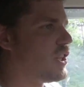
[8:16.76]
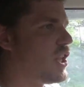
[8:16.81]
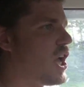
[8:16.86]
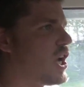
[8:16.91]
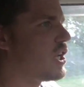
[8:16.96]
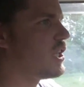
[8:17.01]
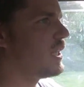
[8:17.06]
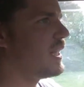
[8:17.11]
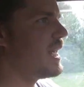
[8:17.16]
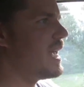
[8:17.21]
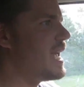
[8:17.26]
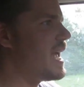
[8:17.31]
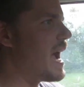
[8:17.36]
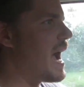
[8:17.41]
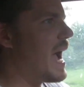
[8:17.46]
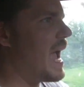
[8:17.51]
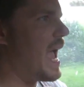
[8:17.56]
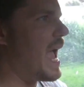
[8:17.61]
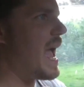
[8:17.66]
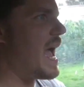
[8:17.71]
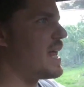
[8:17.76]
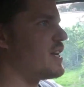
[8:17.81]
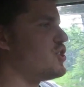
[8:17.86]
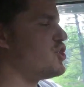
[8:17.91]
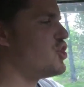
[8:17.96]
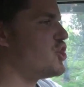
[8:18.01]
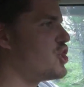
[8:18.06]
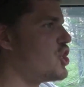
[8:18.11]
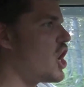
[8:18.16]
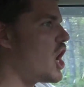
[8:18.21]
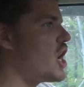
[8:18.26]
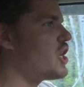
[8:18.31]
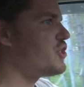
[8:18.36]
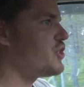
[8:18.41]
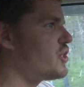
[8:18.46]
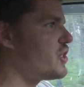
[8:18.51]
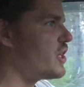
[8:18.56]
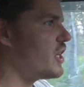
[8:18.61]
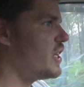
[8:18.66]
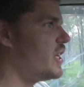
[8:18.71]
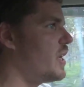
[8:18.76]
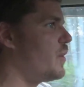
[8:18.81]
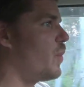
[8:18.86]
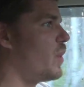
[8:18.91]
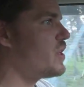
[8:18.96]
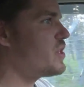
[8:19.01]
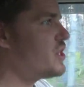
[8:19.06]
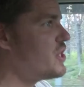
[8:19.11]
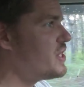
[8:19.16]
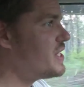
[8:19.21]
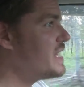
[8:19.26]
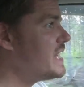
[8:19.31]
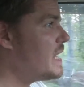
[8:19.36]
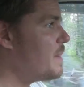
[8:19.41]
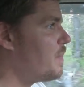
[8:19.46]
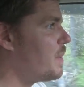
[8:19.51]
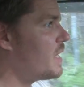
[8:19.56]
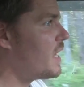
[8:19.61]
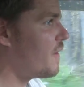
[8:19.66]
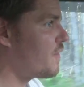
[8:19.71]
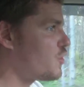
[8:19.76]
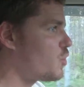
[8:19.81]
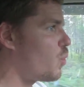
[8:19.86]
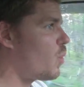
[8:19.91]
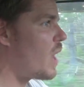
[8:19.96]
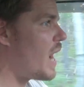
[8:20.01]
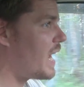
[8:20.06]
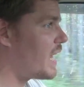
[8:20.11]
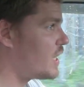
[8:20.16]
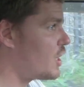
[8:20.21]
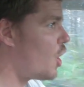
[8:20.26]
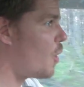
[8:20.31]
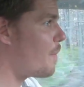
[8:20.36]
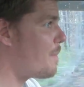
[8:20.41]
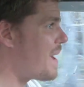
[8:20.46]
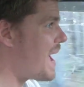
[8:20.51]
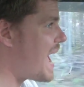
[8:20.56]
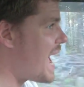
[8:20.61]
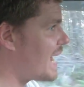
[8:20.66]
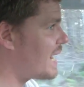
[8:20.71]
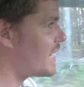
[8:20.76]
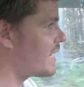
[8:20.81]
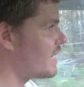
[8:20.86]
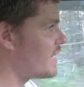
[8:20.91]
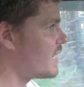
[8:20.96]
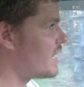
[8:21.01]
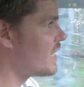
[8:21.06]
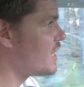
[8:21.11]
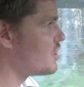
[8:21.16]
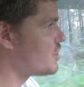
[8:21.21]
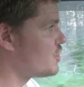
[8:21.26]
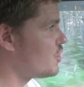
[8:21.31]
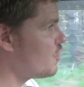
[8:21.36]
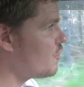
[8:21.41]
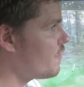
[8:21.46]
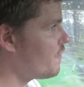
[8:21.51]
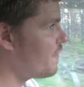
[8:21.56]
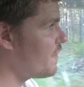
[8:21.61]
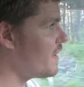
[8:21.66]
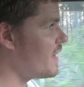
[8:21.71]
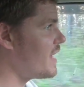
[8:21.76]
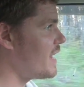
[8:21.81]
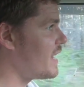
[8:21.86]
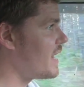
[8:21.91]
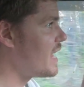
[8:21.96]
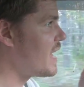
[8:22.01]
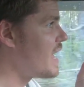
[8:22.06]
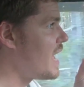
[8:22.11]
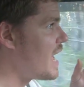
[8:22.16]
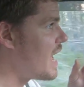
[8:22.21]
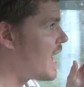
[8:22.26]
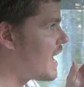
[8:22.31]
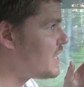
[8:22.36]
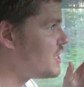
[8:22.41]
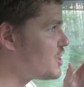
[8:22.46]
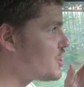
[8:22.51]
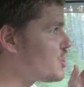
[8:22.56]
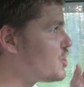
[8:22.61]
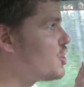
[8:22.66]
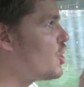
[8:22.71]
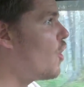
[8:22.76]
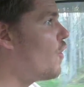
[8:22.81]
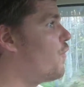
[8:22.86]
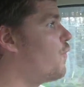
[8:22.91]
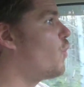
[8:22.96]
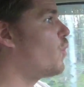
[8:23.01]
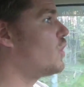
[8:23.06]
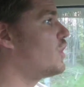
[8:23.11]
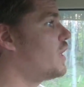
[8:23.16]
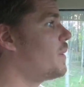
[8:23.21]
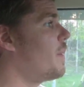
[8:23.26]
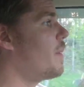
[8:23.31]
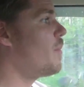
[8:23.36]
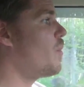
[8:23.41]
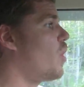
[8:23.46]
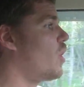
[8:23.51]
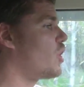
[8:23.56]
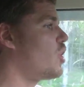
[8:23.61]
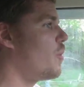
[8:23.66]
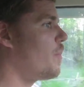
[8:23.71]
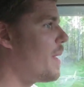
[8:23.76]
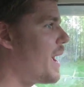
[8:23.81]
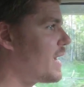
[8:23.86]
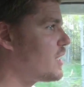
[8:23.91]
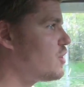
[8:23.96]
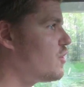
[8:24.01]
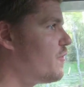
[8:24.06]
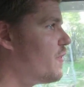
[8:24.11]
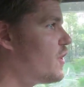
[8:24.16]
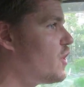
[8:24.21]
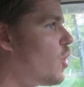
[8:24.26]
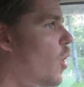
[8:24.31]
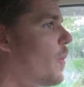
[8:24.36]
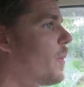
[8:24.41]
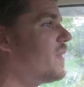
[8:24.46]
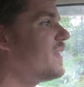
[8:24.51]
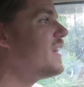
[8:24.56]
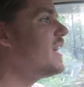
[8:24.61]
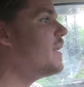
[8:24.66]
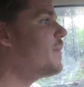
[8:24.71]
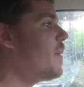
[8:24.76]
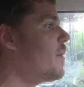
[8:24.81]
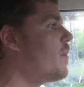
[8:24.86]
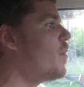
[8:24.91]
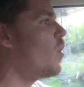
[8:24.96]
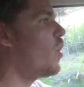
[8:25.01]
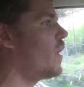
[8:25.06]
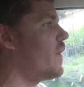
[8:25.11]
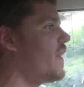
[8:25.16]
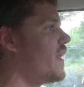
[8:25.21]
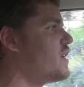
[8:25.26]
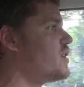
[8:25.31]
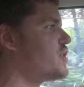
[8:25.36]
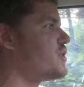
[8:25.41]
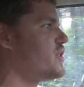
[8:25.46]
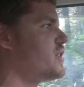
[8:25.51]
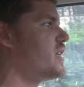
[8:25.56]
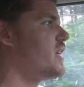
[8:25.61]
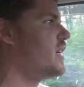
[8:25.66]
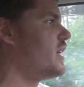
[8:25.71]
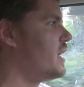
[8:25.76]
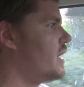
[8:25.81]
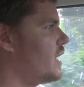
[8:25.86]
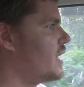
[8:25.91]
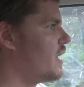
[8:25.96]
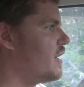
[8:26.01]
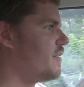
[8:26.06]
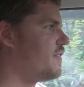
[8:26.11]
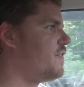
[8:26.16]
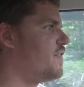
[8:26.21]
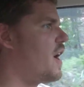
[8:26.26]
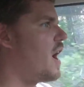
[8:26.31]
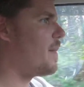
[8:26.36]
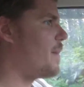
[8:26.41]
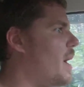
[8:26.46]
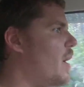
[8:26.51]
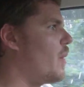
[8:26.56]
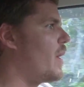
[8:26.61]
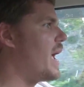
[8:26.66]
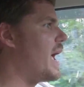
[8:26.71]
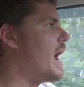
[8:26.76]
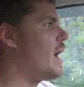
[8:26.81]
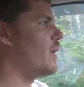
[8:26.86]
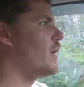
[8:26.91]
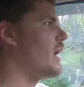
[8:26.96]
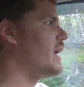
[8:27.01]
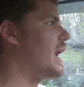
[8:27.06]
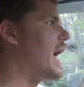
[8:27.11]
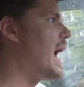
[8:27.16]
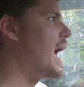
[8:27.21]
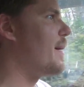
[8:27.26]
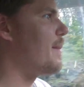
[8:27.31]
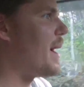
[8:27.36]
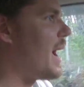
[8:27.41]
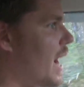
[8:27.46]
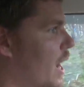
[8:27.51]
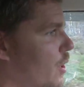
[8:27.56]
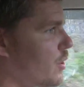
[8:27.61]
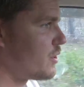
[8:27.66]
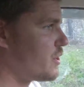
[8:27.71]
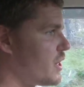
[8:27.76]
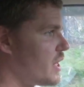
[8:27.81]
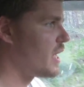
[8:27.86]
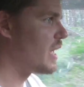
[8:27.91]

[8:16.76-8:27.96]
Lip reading: Luckily, I had it wasn't deep enough to where I could go back 2 feet and just go forward a little bit more, go back 2 feet, go a little bit more, and then just fought my way out, and I am out.